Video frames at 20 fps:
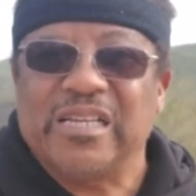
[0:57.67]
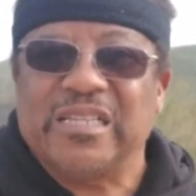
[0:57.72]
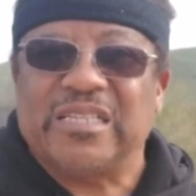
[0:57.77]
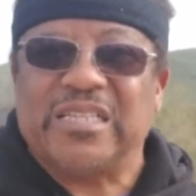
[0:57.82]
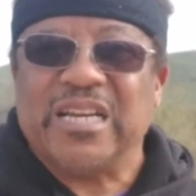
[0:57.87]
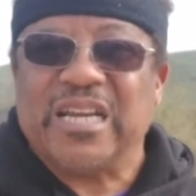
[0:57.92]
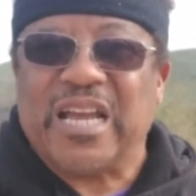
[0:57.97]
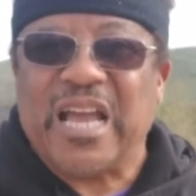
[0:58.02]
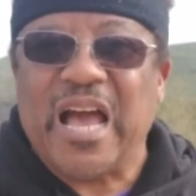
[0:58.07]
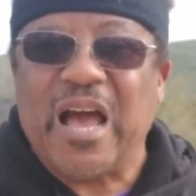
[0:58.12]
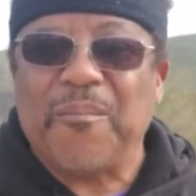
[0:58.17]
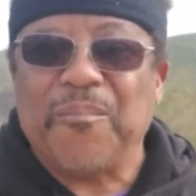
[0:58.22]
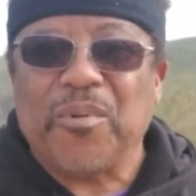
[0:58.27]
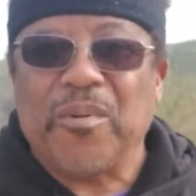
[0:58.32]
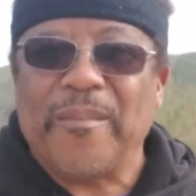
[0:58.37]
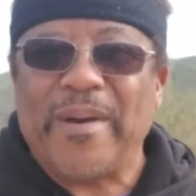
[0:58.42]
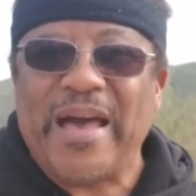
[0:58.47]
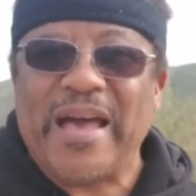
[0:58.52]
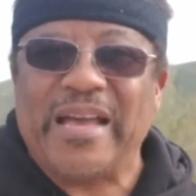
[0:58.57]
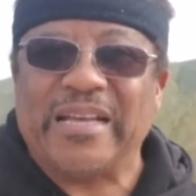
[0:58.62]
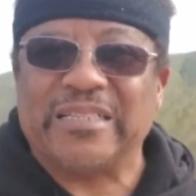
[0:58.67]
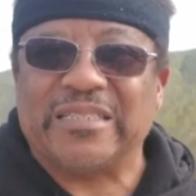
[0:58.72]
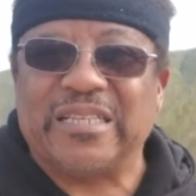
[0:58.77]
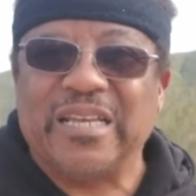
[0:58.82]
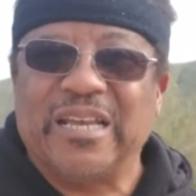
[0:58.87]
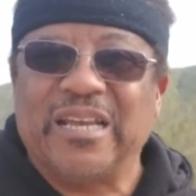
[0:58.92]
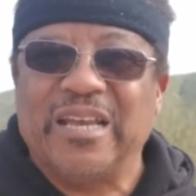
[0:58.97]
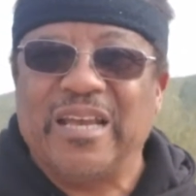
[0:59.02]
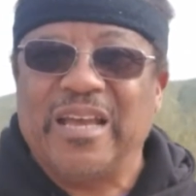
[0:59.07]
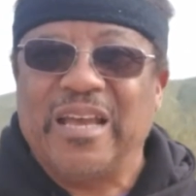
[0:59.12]
to compromise
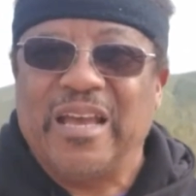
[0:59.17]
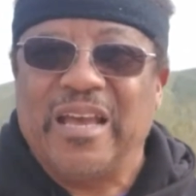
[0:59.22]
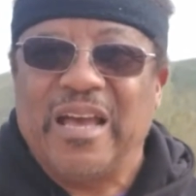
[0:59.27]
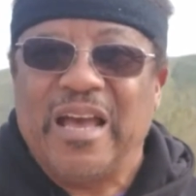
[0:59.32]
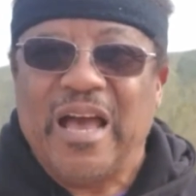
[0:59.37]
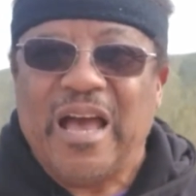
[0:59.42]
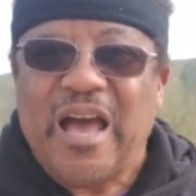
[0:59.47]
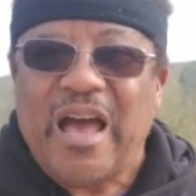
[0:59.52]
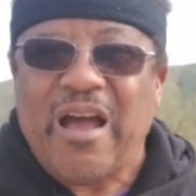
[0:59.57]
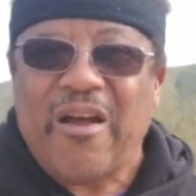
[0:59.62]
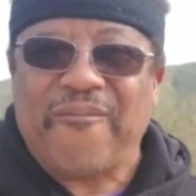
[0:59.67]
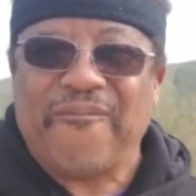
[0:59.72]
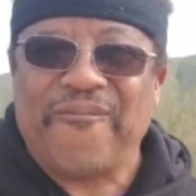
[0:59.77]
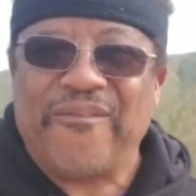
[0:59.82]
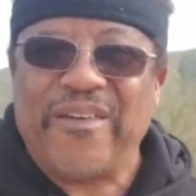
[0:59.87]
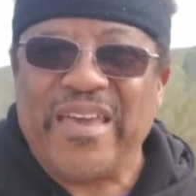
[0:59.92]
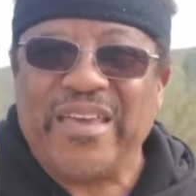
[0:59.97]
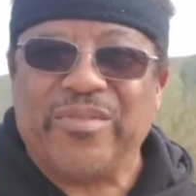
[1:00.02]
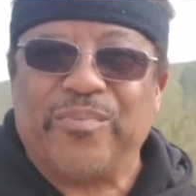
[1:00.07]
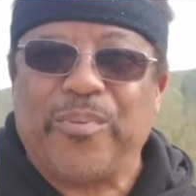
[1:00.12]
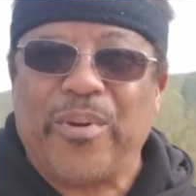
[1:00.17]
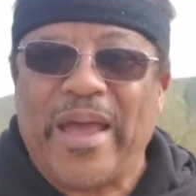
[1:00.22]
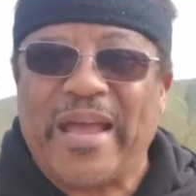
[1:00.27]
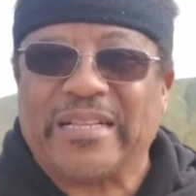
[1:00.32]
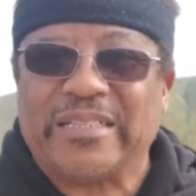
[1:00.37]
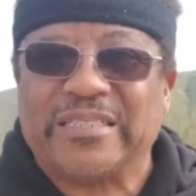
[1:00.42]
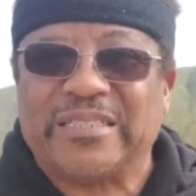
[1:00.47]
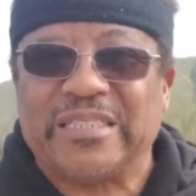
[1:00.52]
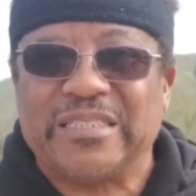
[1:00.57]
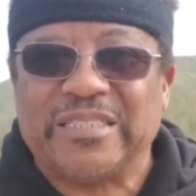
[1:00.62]
our faith
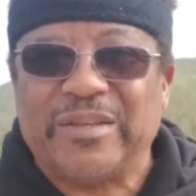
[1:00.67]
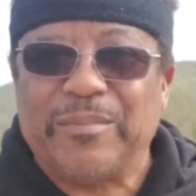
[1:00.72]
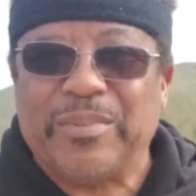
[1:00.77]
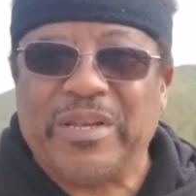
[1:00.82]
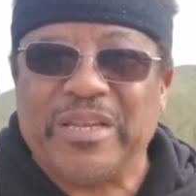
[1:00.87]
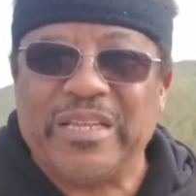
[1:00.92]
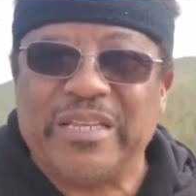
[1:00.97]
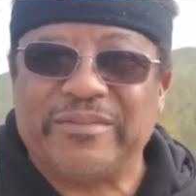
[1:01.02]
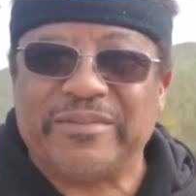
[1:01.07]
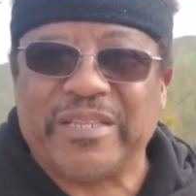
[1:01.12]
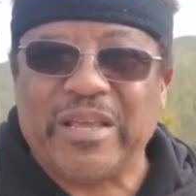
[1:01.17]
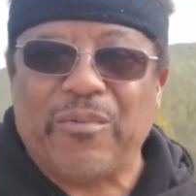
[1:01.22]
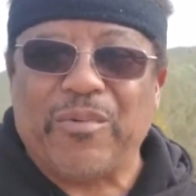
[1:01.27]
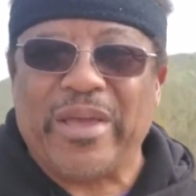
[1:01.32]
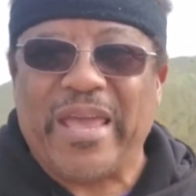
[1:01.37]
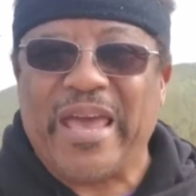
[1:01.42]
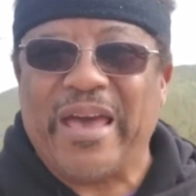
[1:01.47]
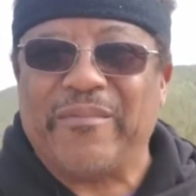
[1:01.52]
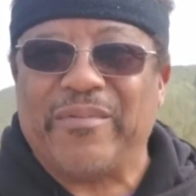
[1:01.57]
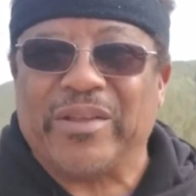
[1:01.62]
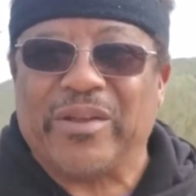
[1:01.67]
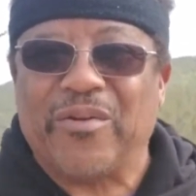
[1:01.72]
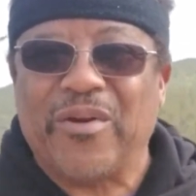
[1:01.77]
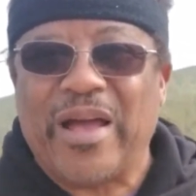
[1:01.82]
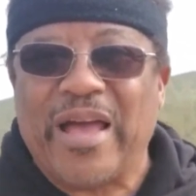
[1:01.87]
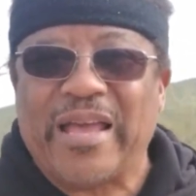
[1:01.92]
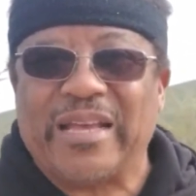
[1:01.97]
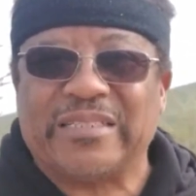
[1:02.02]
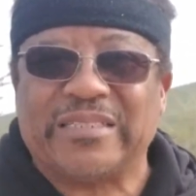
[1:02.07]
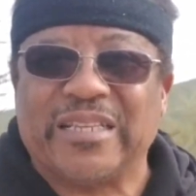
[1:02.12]
practices and beliefs that we have in
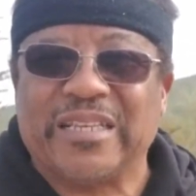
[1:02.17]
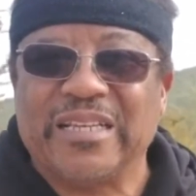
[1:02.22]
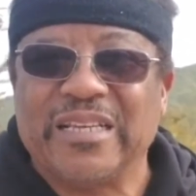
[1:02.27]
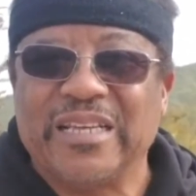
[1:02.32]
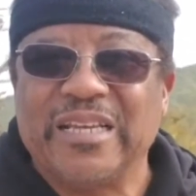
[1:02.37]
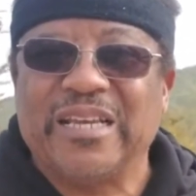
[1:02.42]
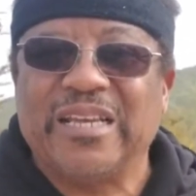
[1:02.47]
Christ.